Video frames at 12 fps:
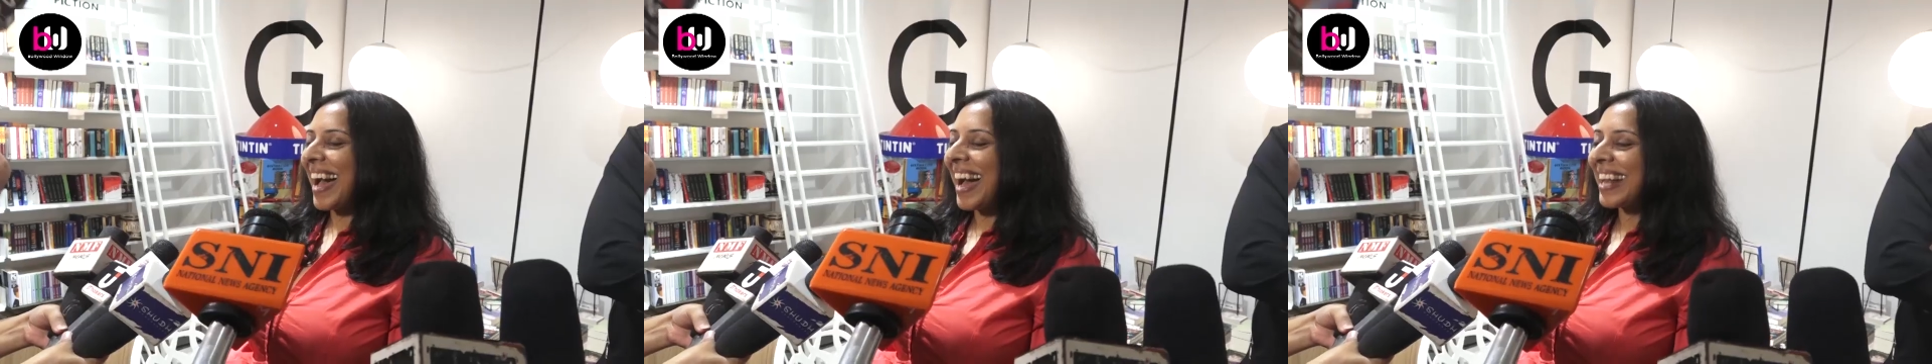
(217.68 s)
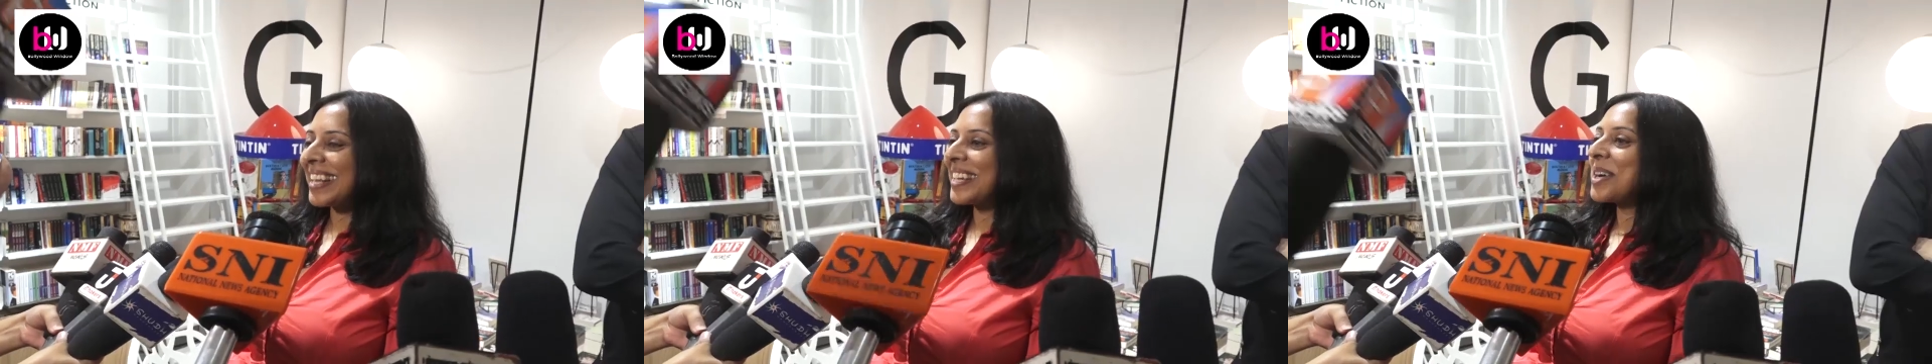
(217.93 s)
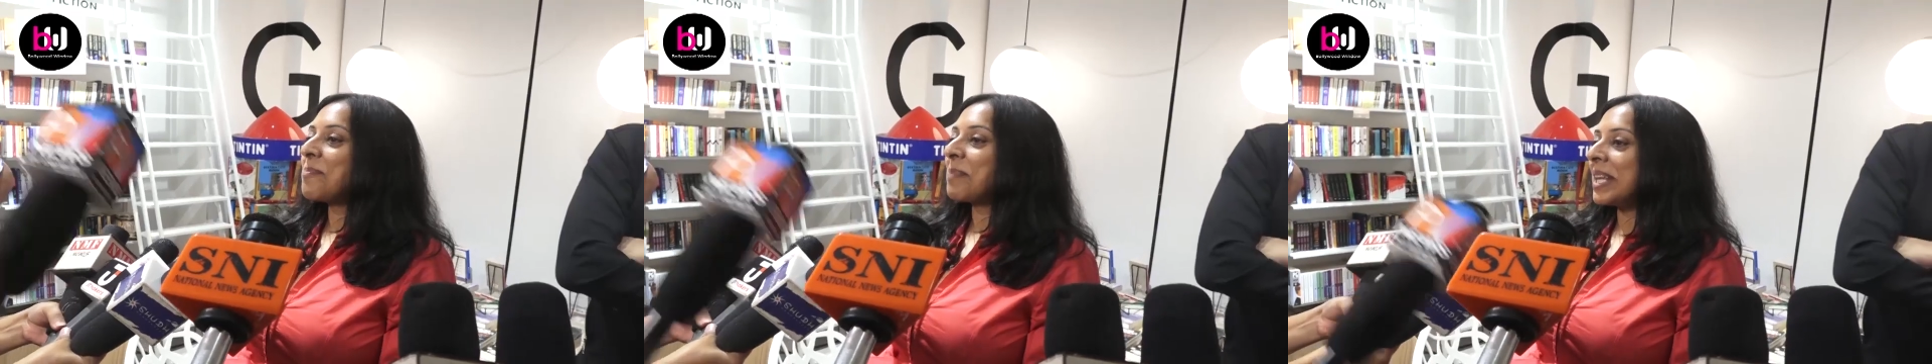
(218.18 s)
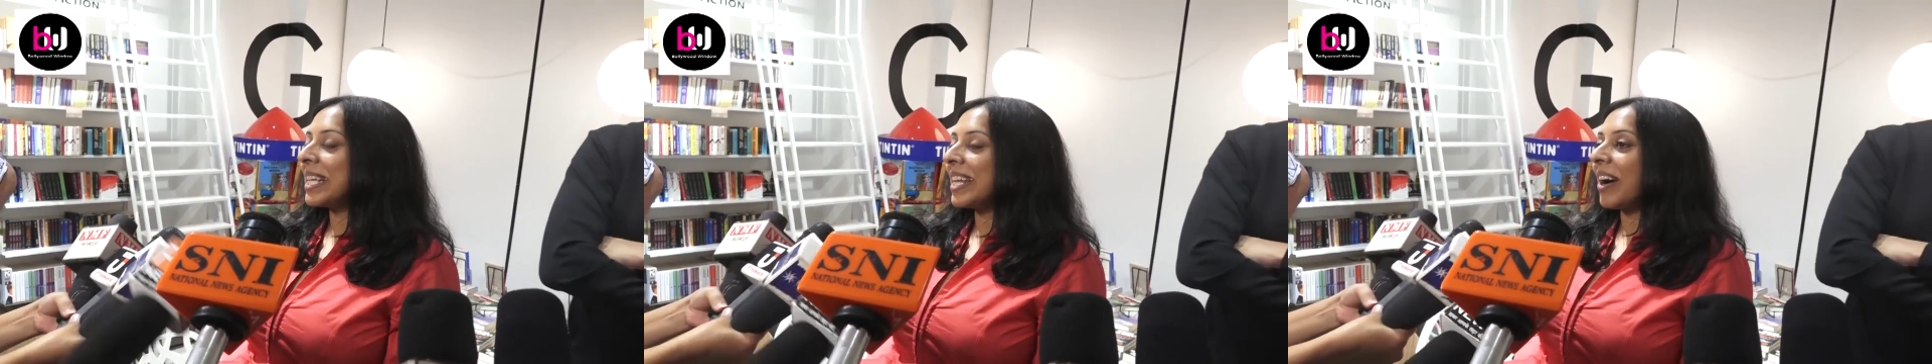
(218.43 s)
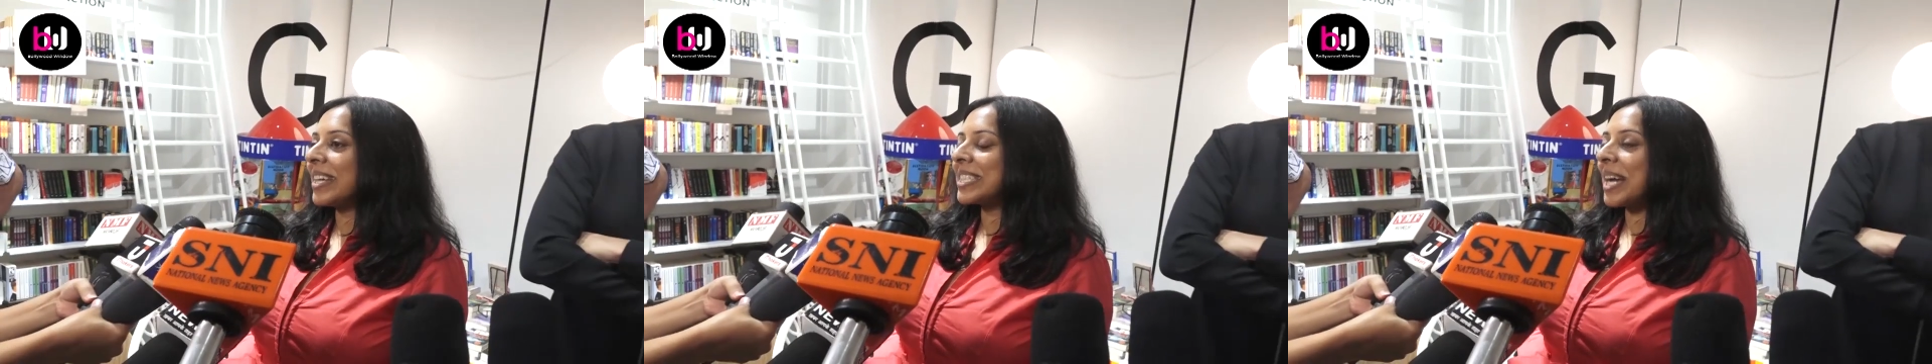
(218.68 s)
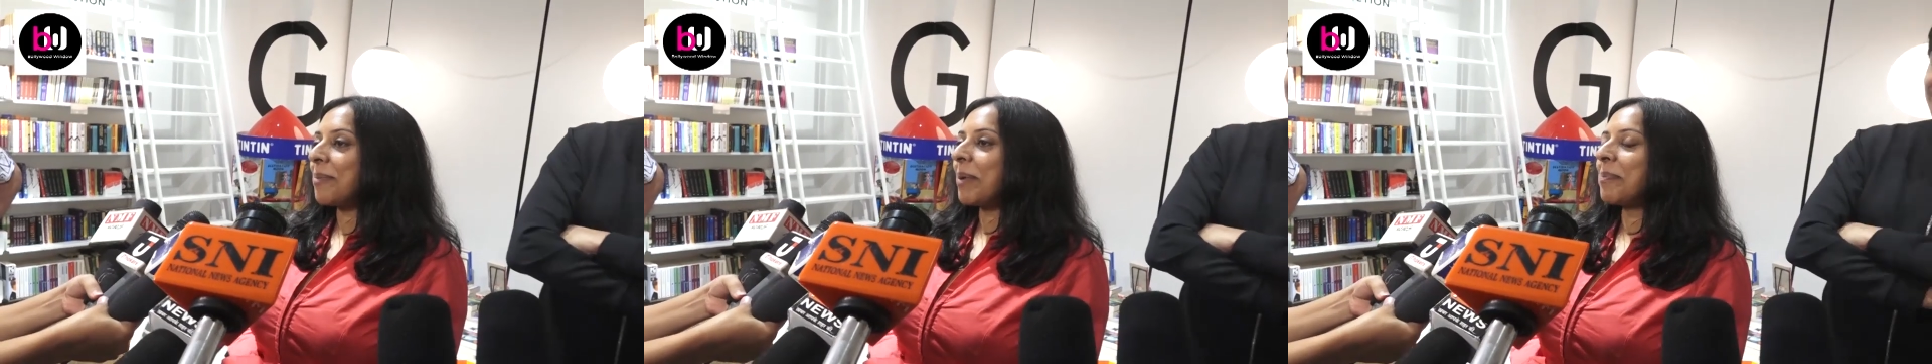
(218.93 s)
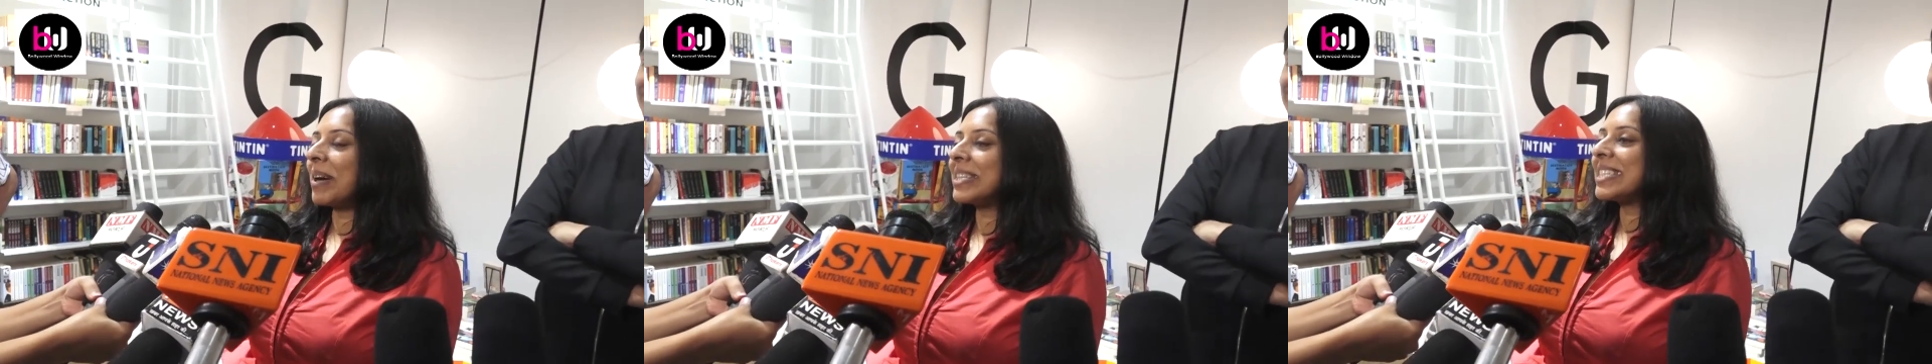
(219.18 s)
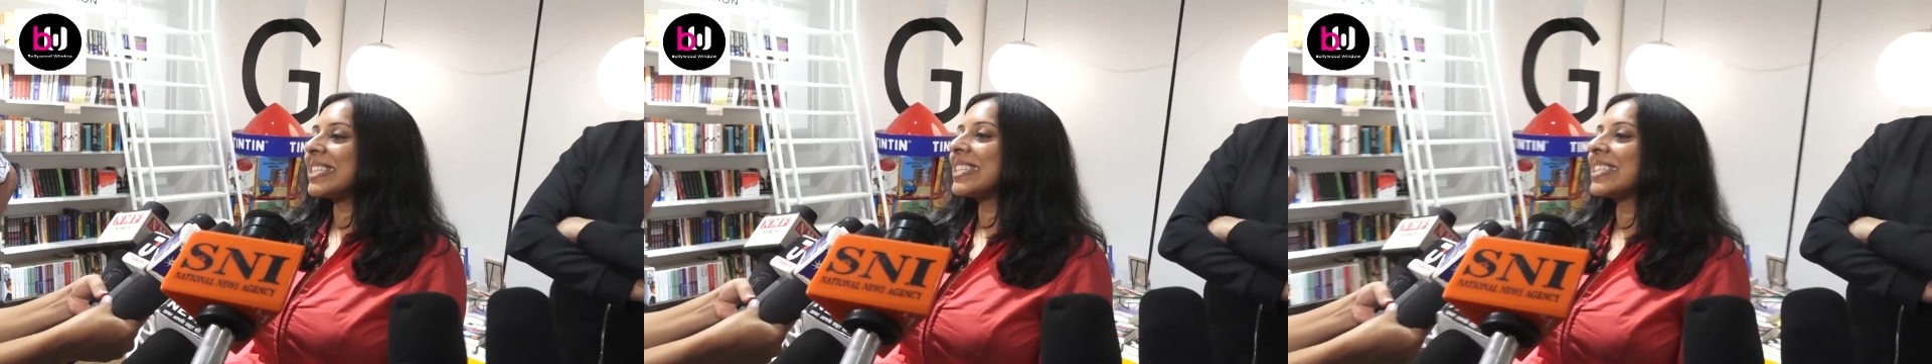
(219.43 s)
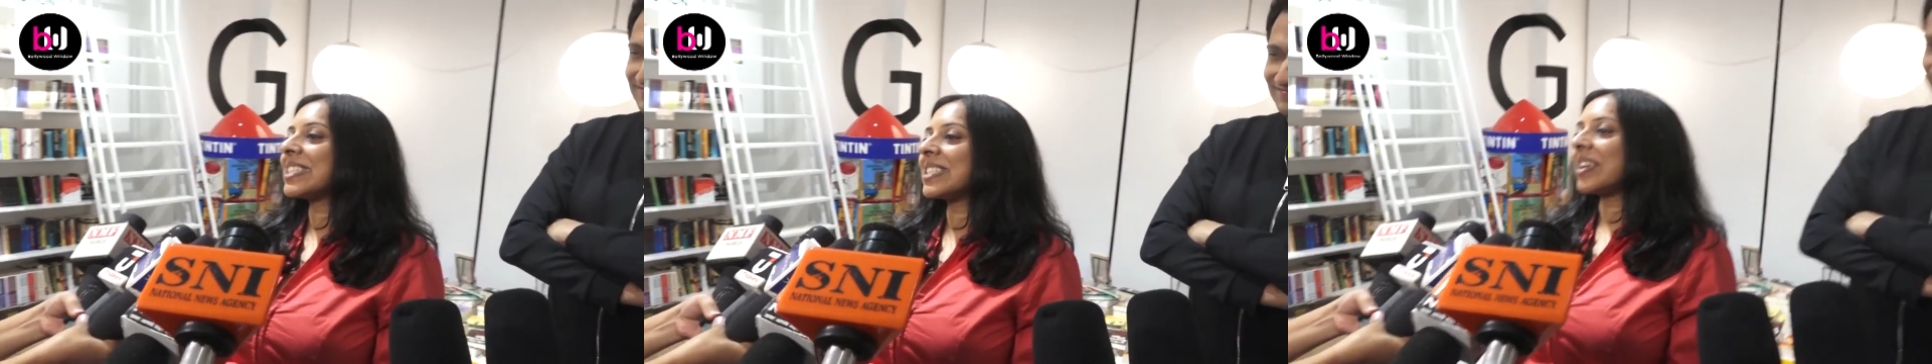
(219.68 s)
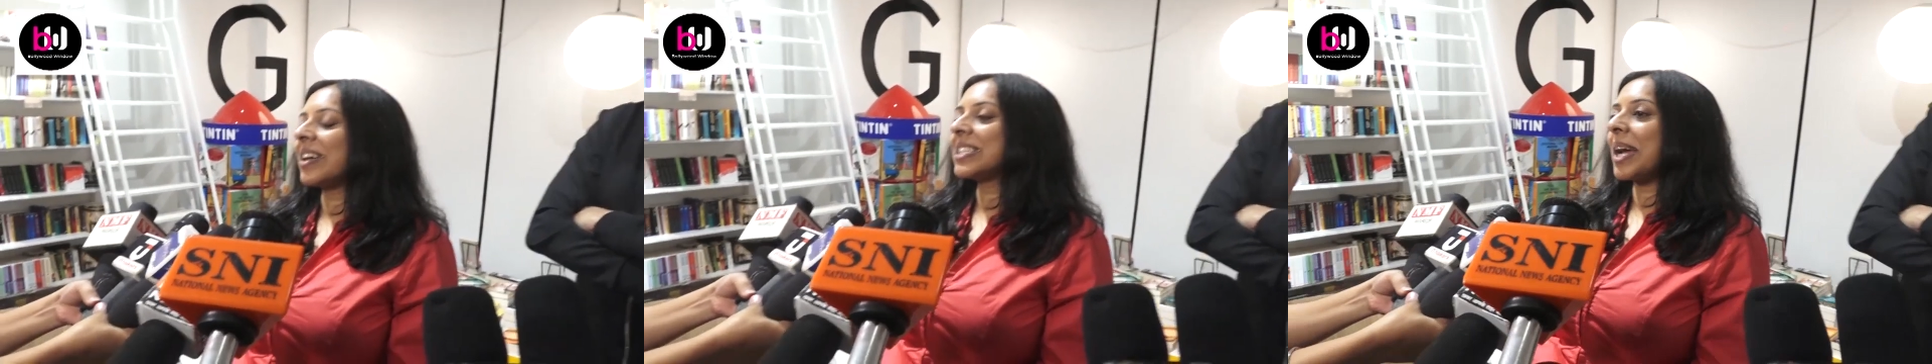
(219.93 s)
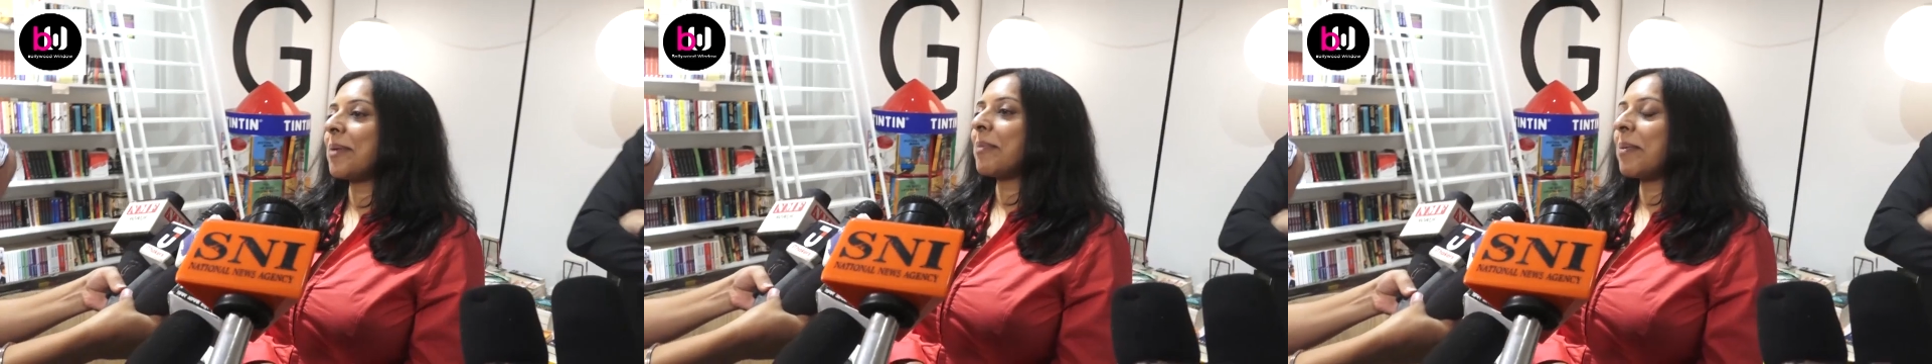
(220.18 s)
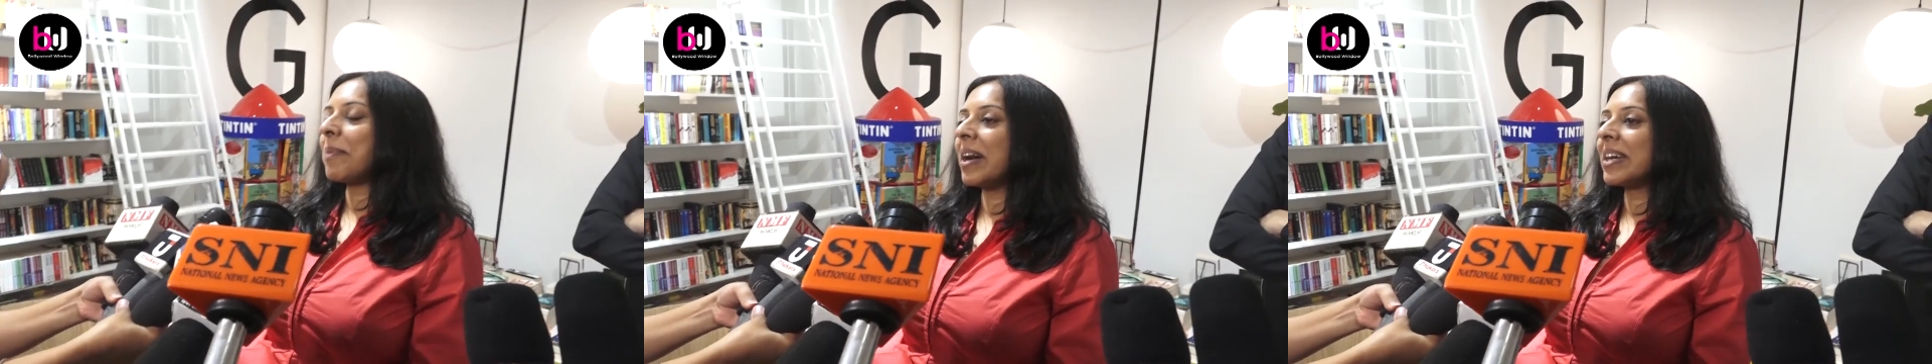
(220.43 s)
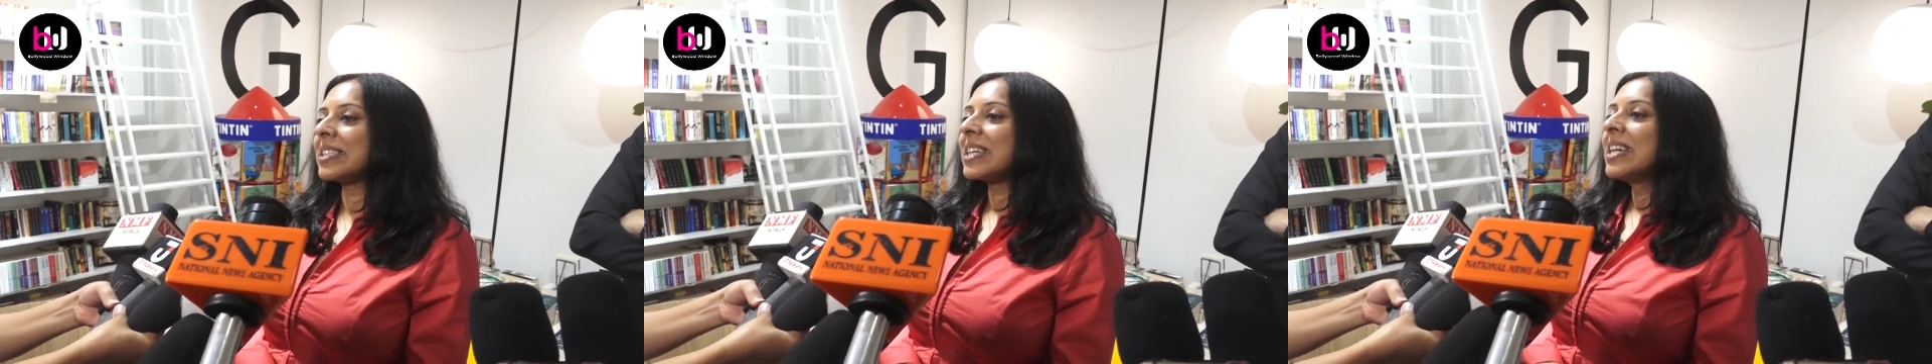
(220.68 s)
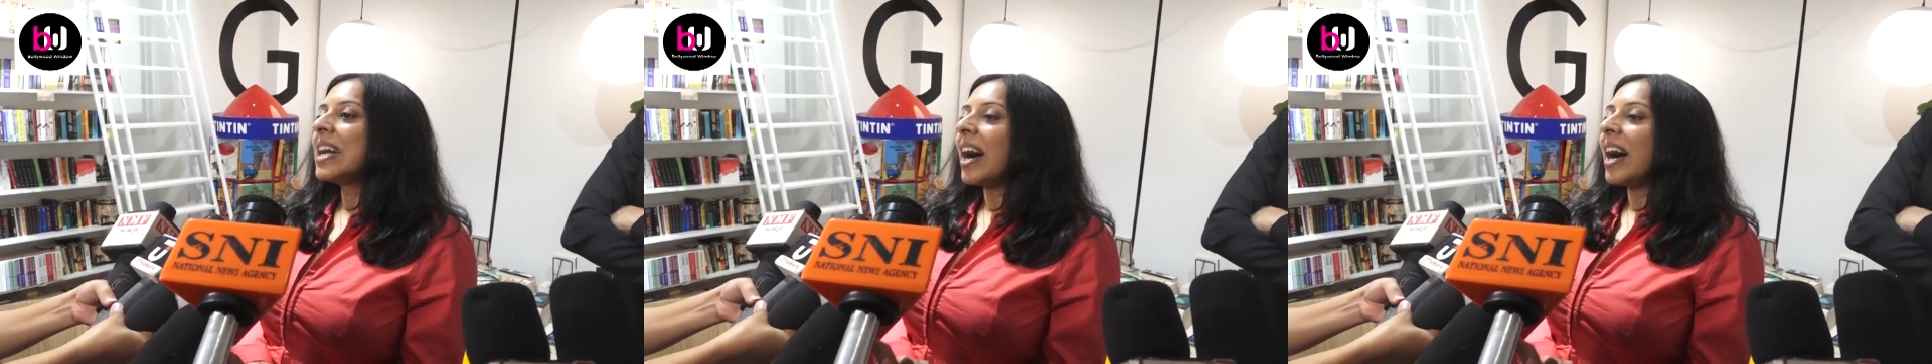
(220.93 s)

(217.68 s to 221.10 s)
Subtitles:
Alec completely hijacked my mind. He didn't just hijack my mind.